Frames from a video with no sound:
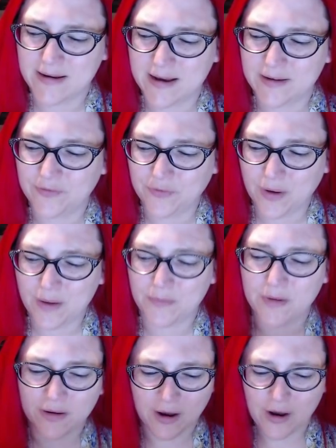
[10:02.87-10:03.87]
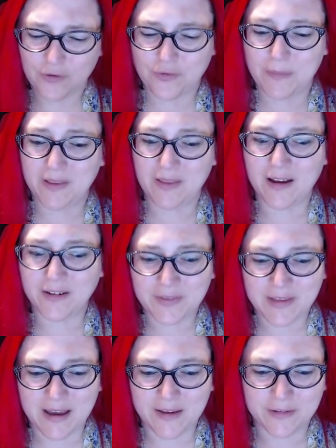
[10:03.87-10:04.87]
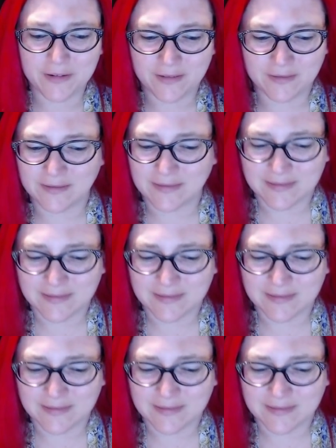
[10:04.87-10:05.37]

and from from a lot of the other